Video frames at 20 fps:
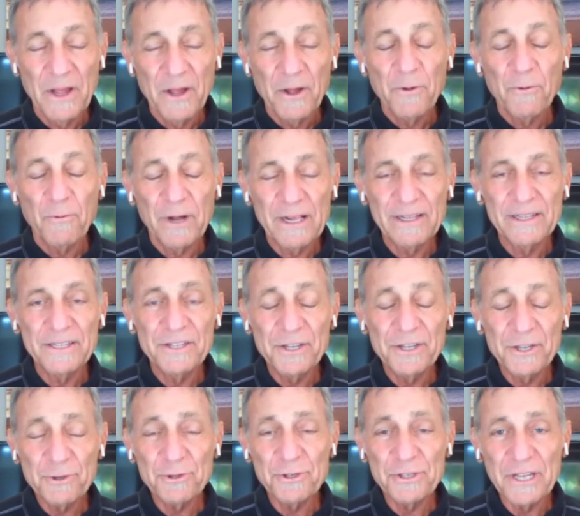Well, it's
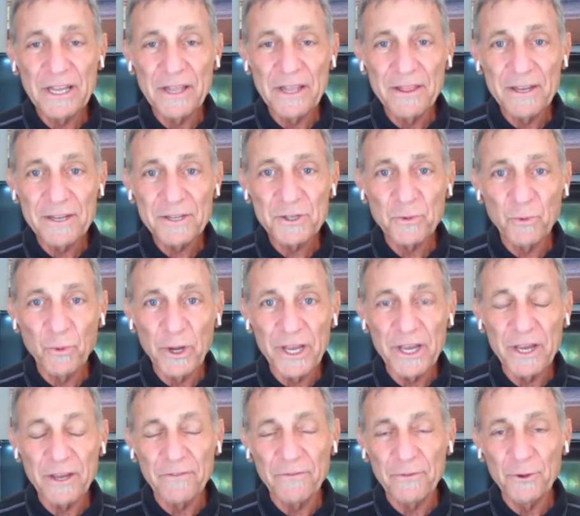interesting. This
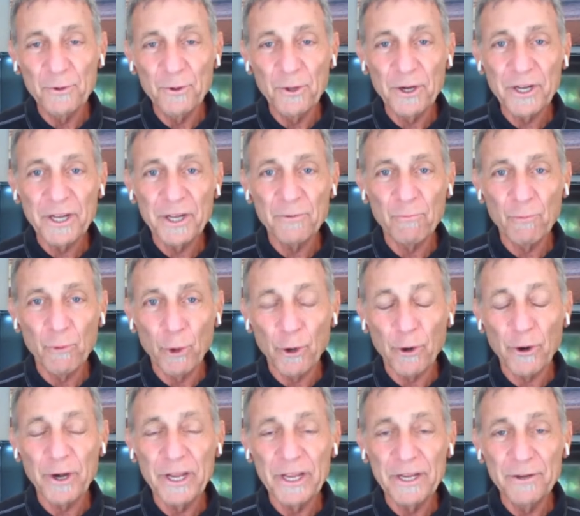week, if you look at
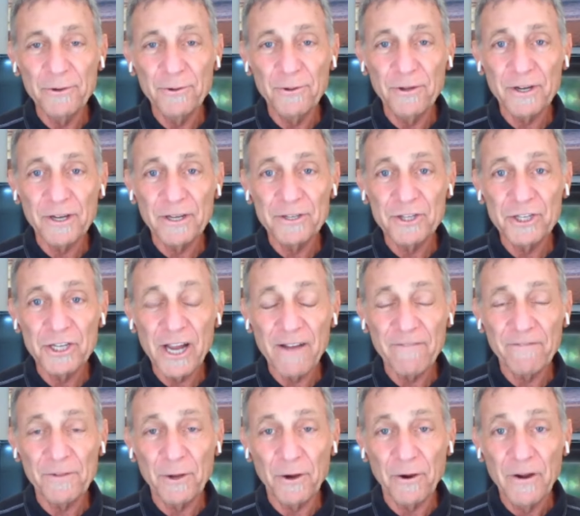Rory and you look at
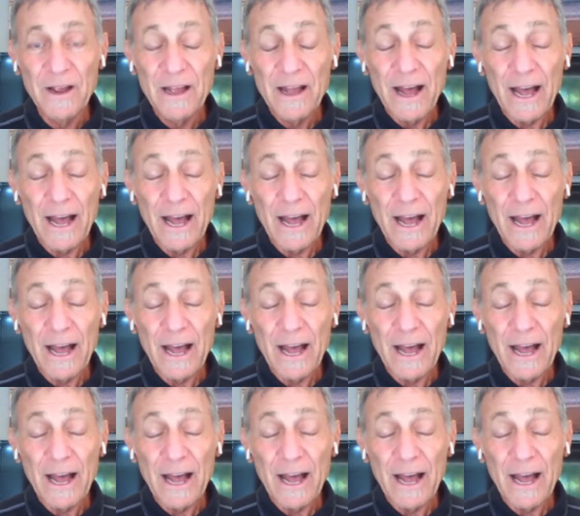Scheffler,